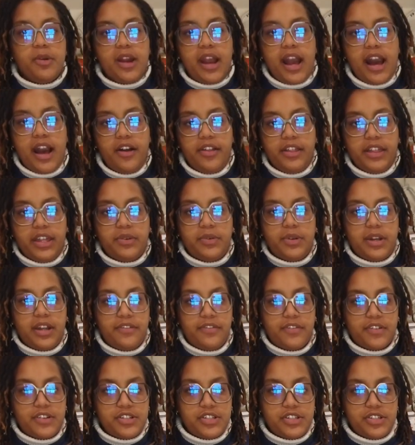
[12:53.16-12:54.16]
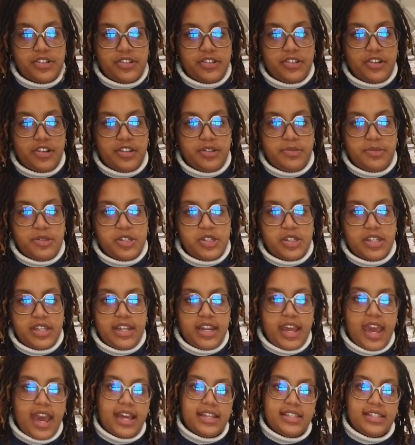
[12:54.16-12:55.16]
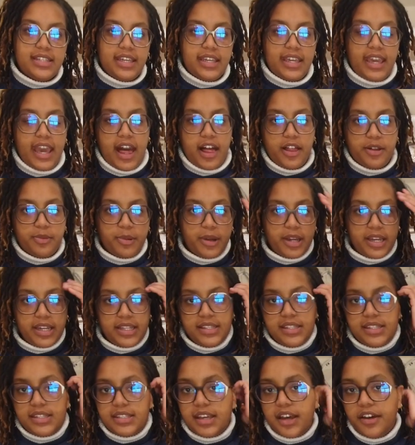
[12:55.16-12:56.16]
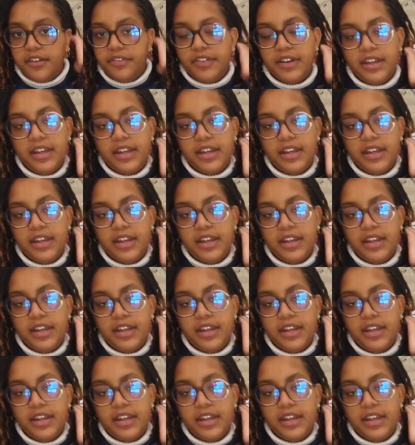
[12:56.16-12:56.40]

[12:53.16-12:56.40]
how like when I first turned on the machine, it had to like calibrate and stuff?